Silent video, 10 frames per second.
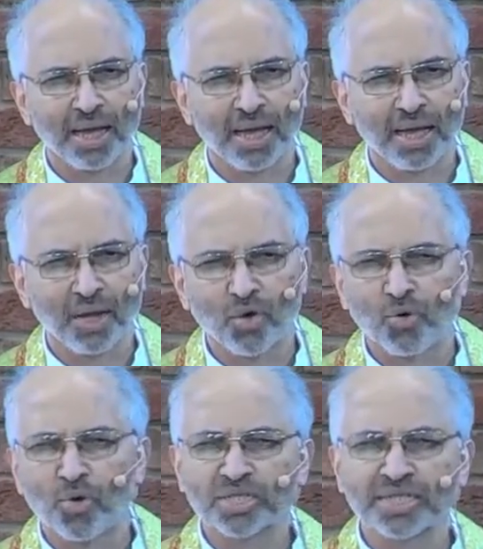who
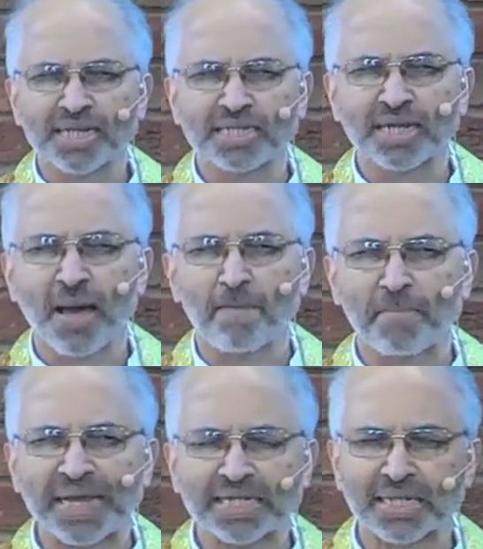looks at
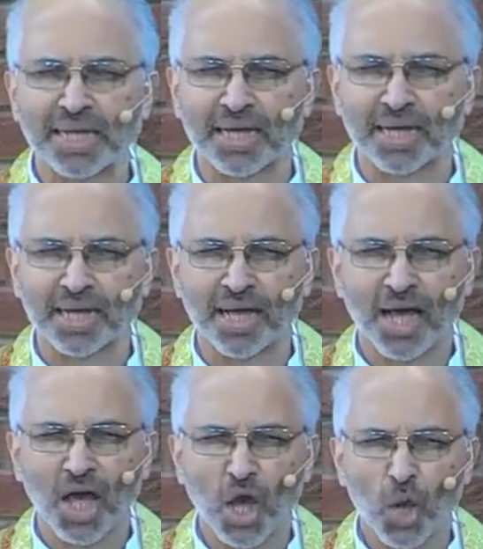Peter
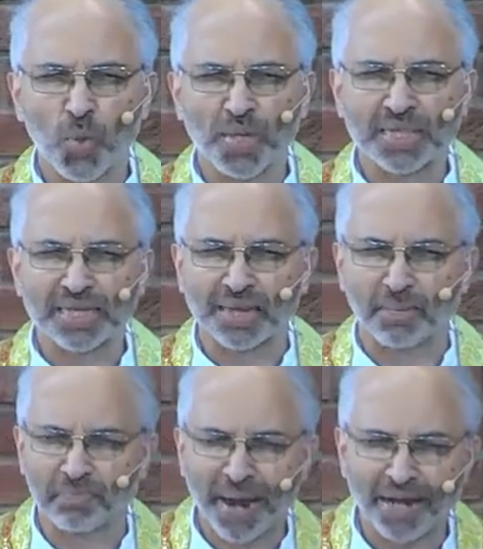with the
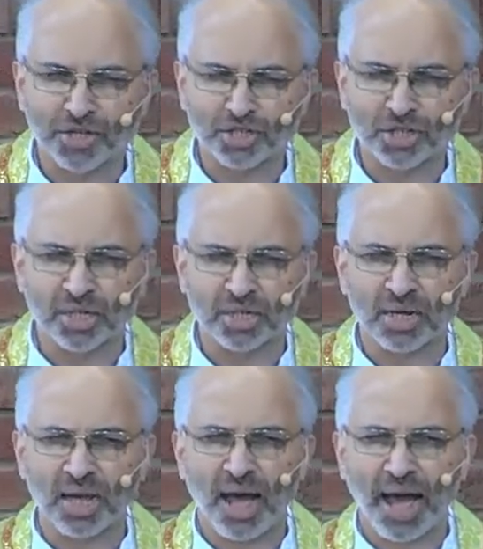compassion
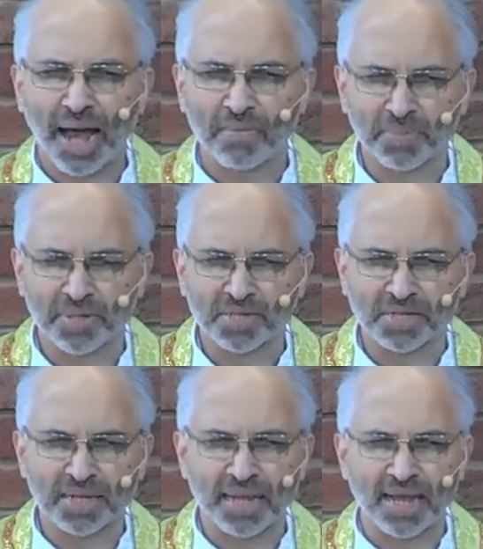and
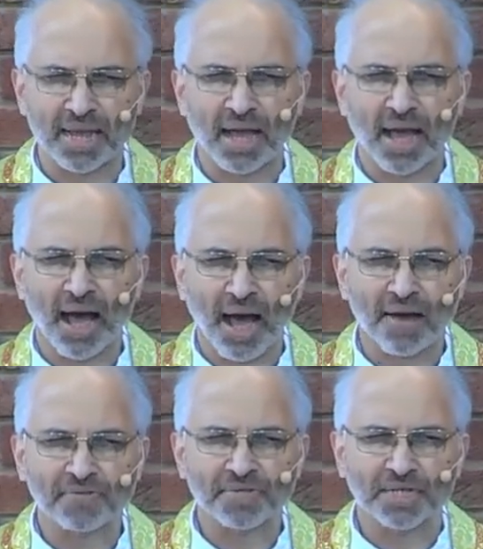mercy
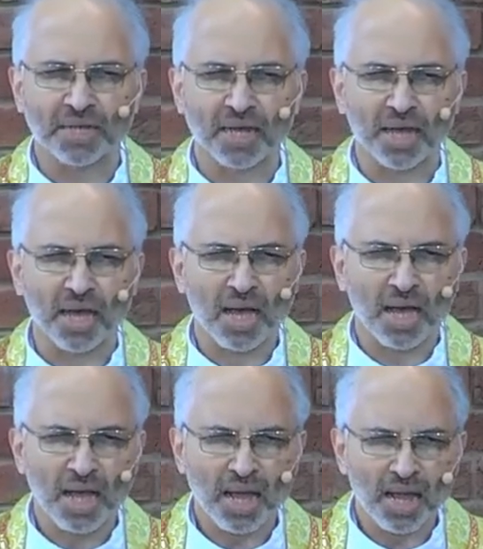after
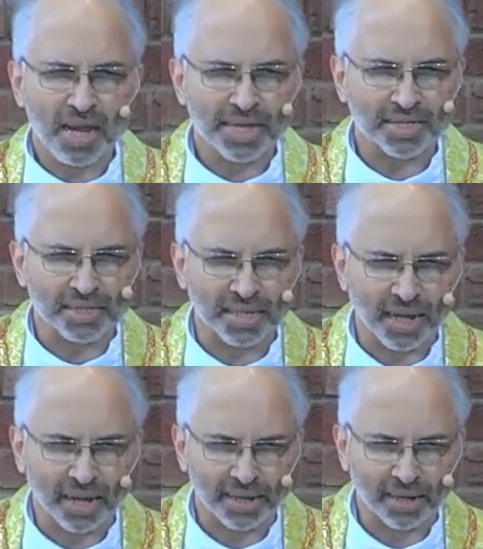his
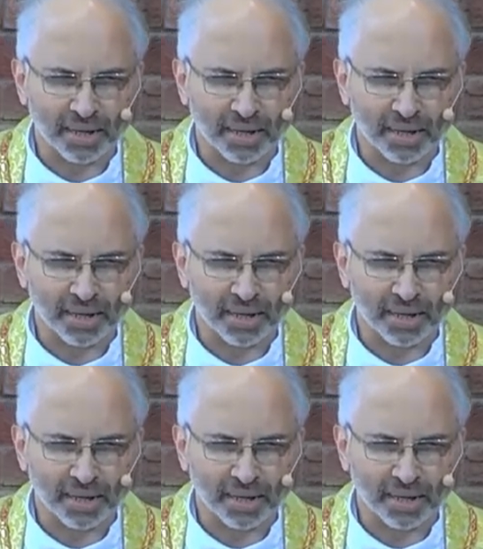denial.